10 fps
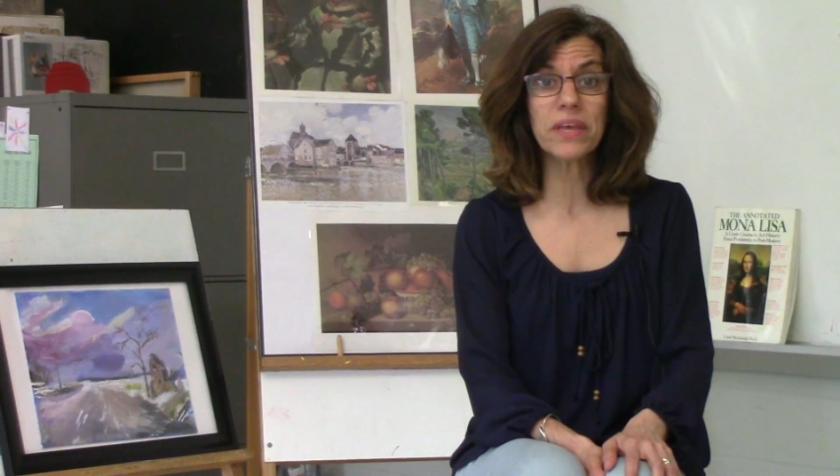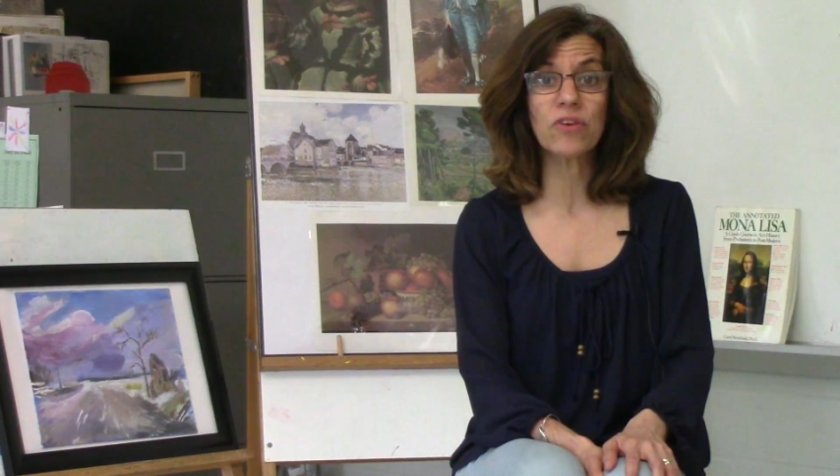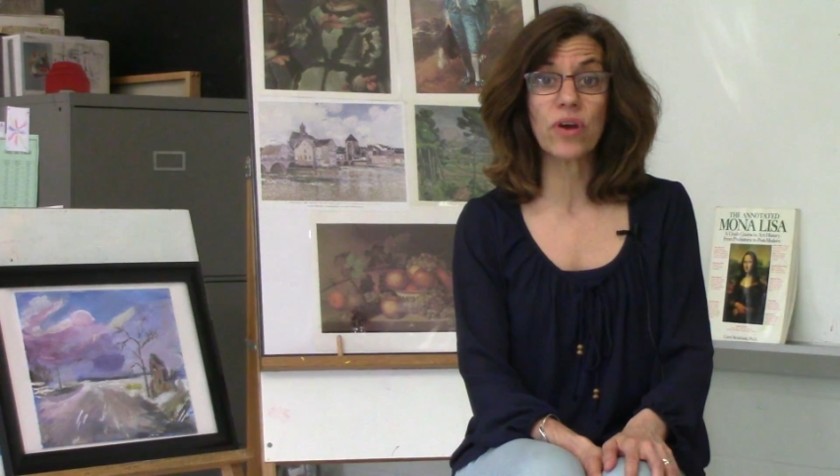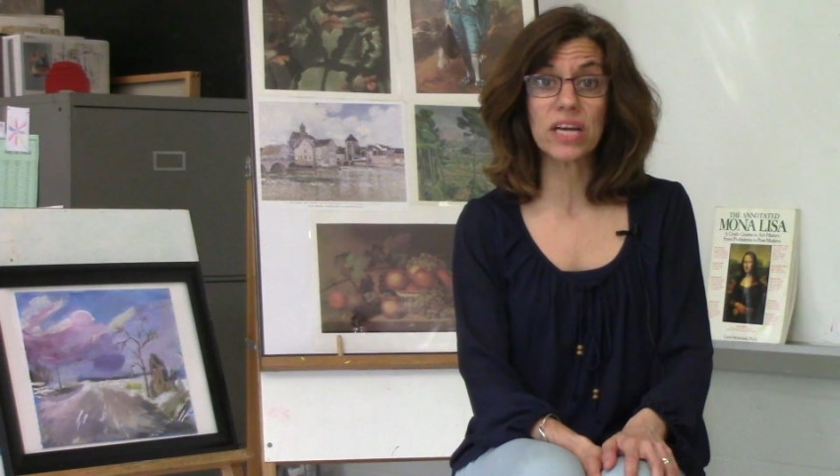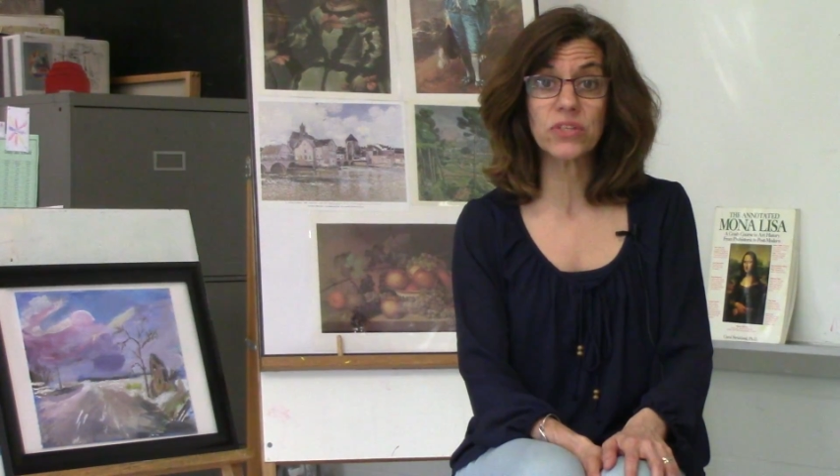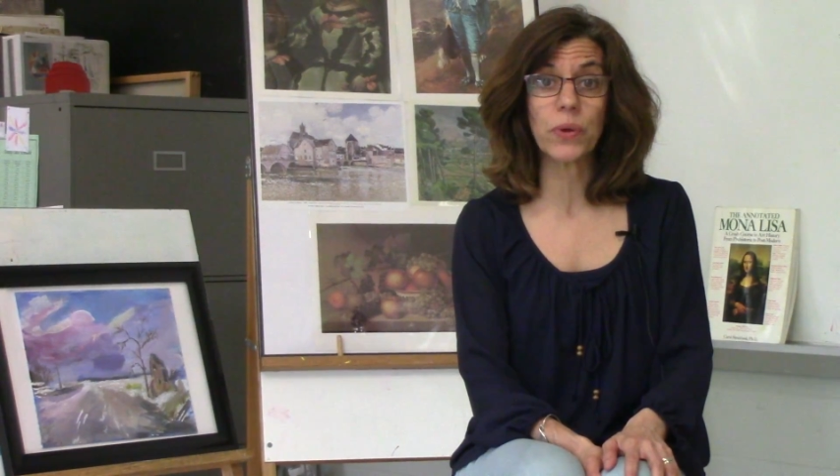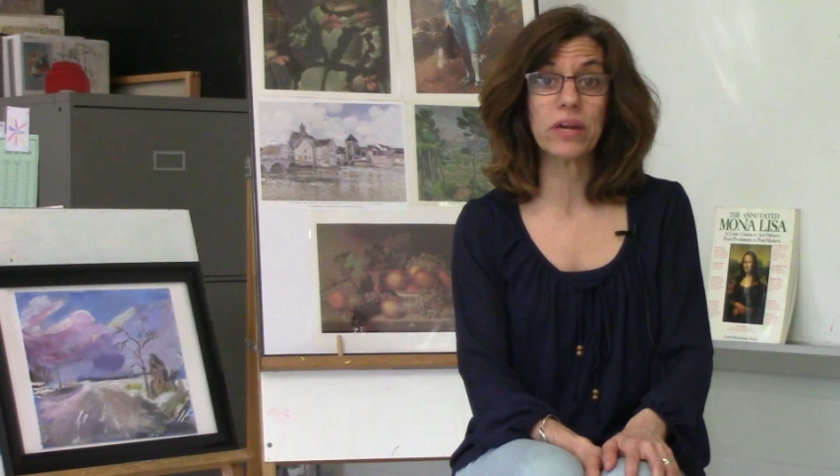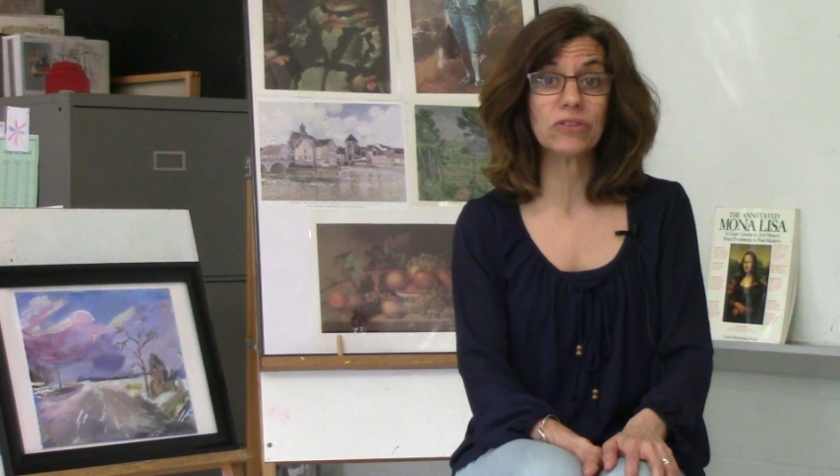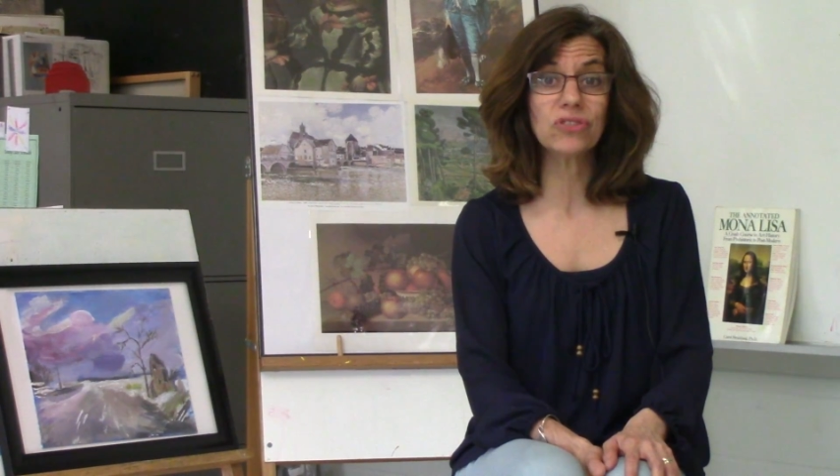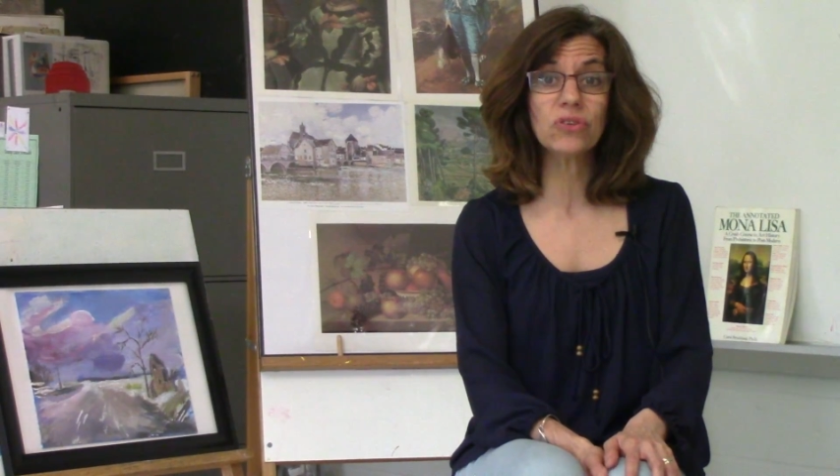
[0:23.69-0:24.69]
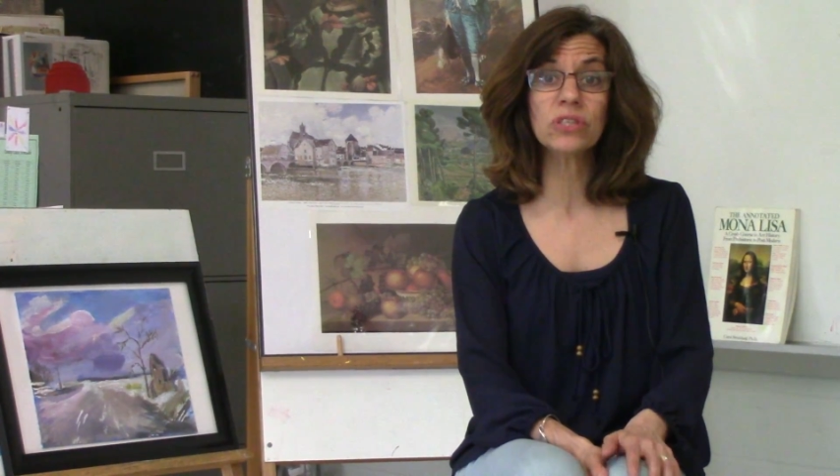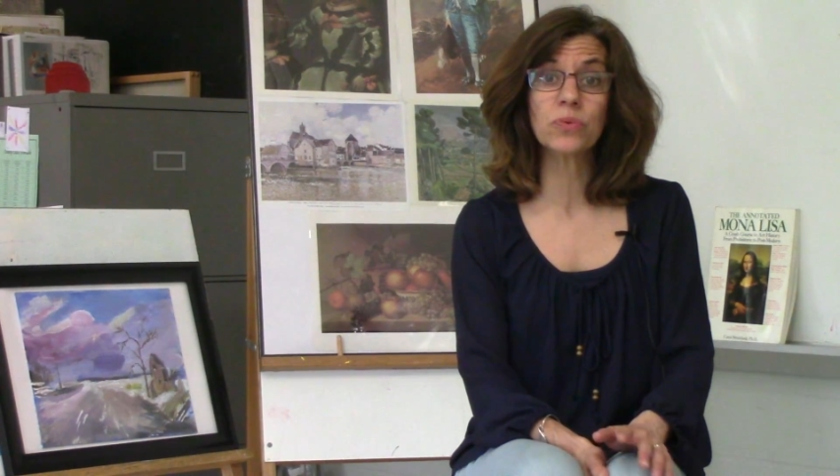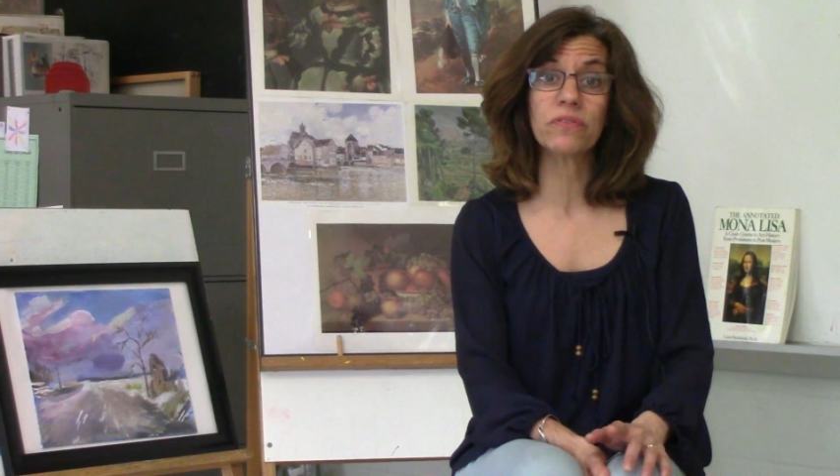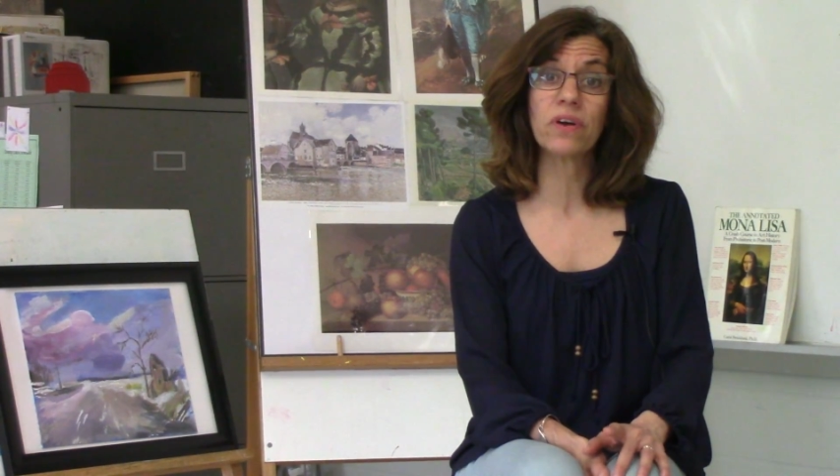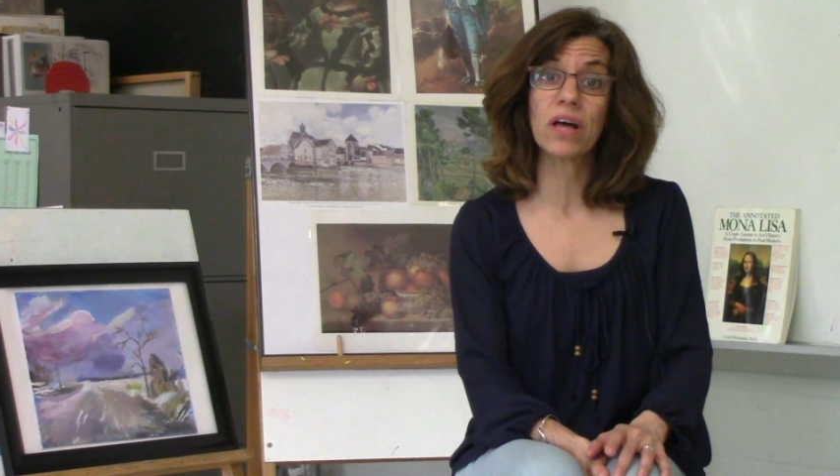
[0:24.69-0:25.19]
they graduate, our students
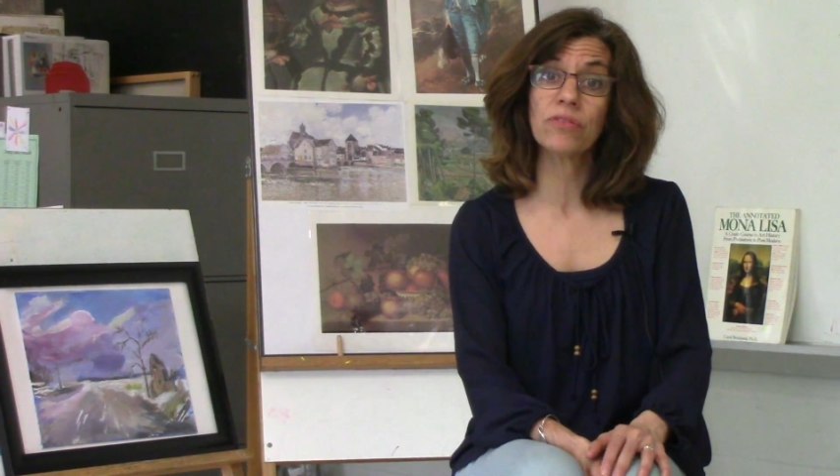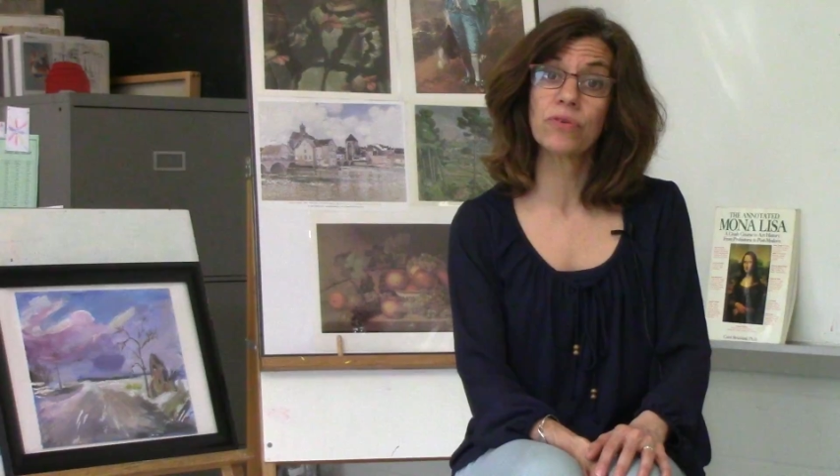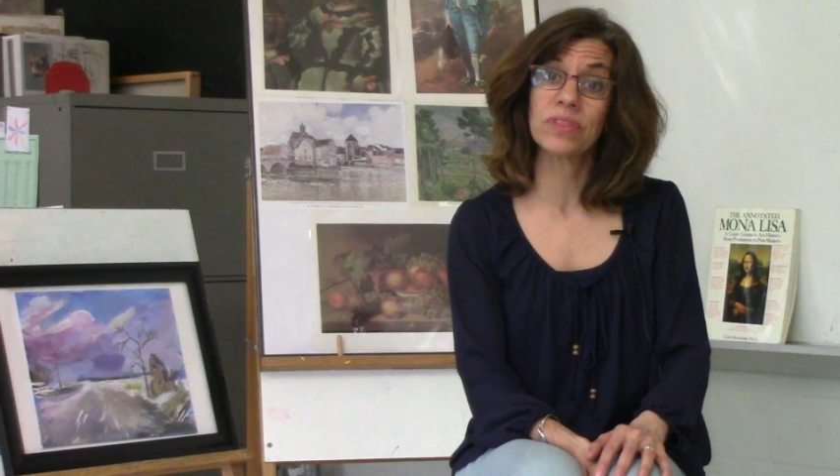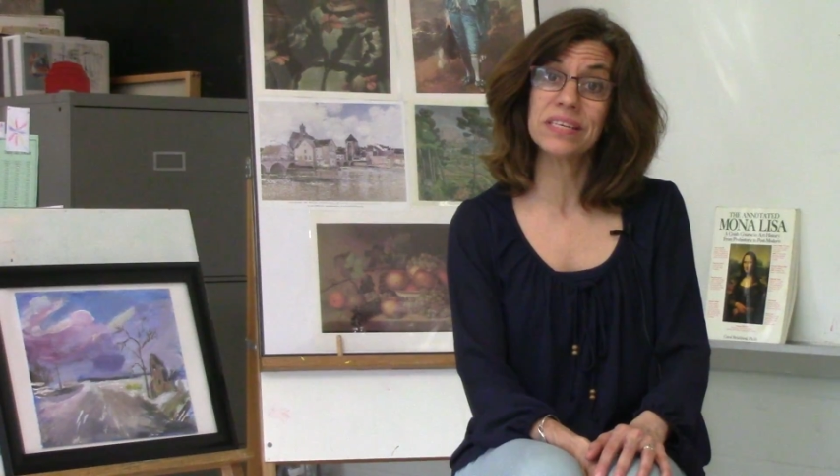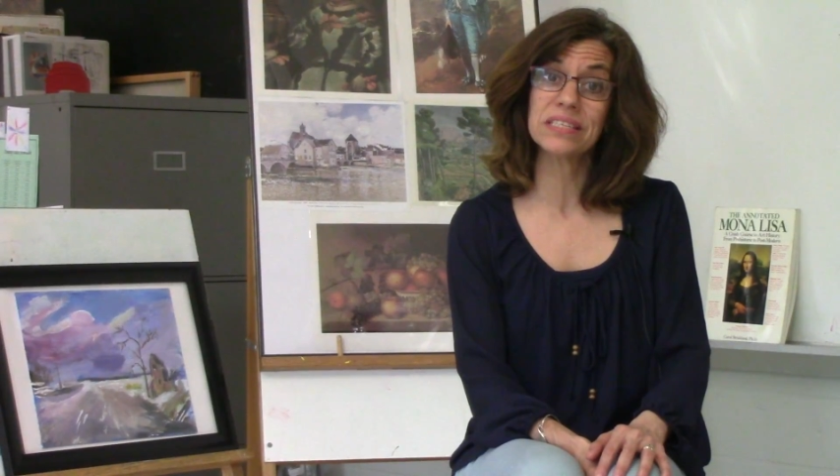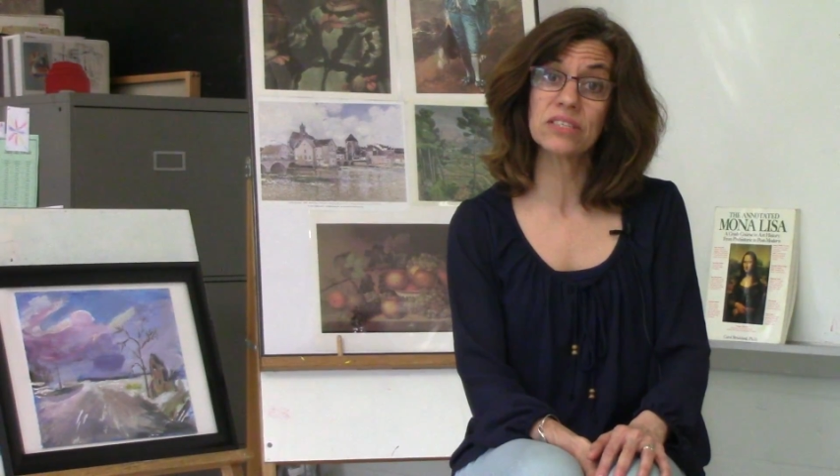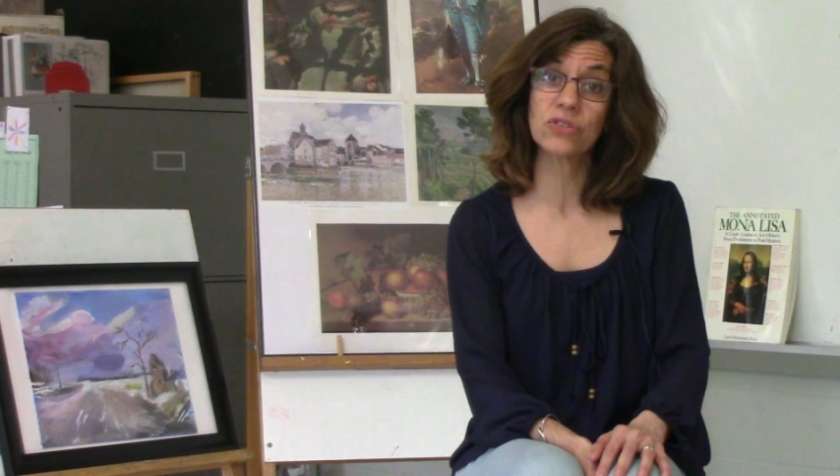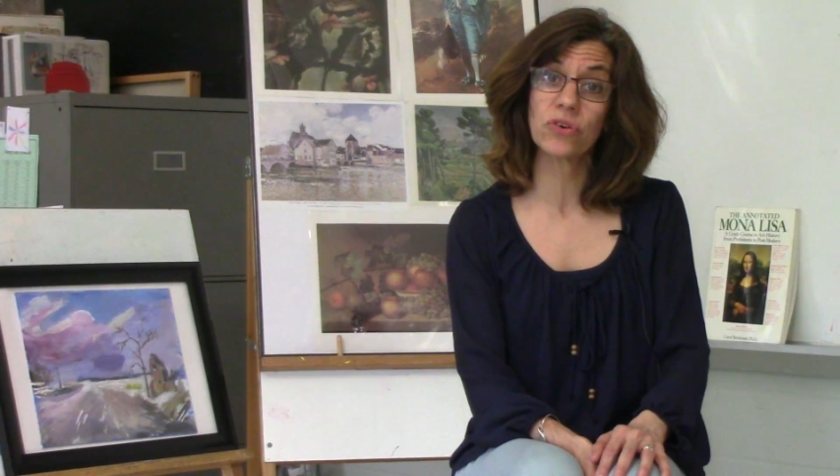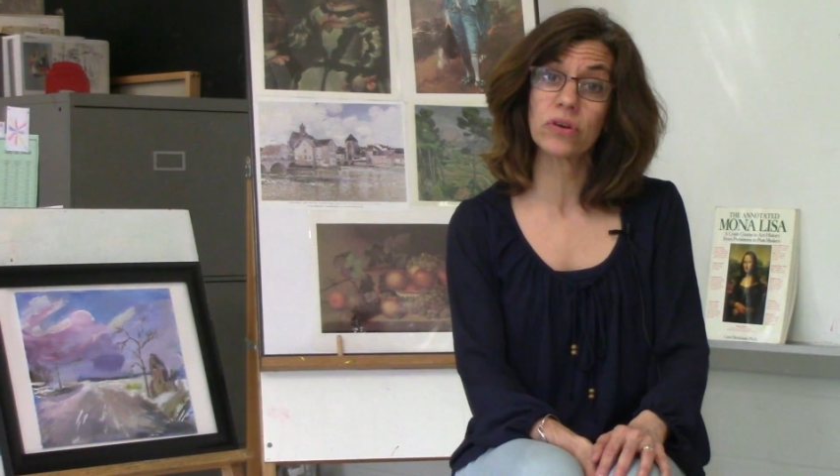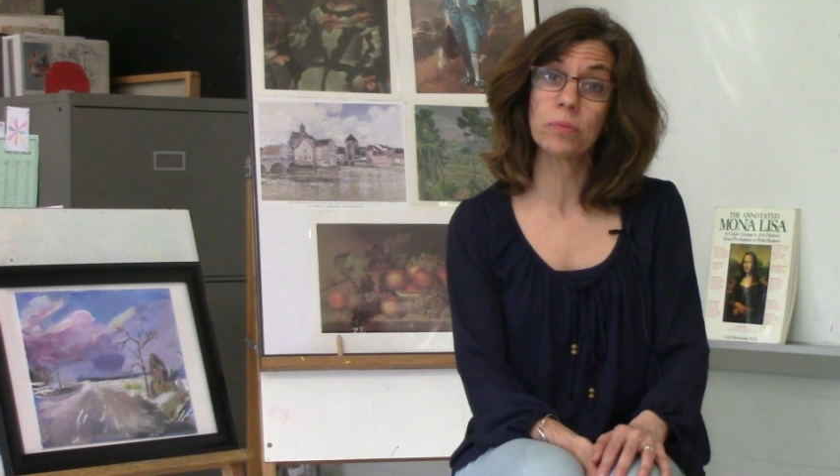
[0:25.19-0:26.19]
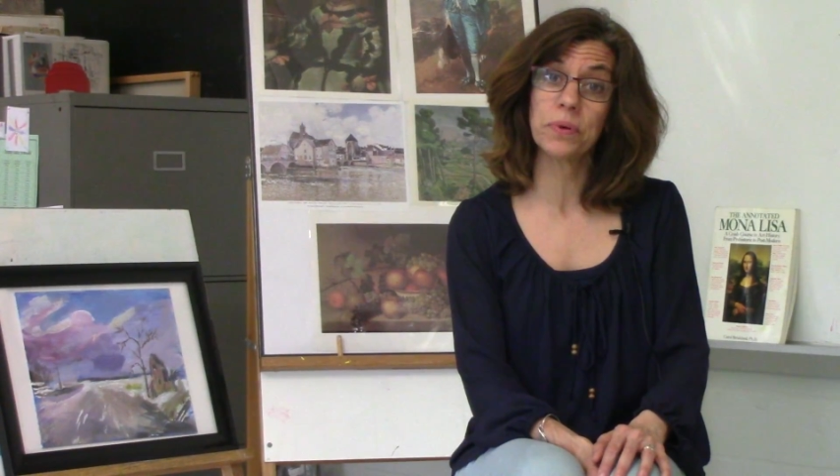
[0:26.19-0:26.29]
would have gone through these historical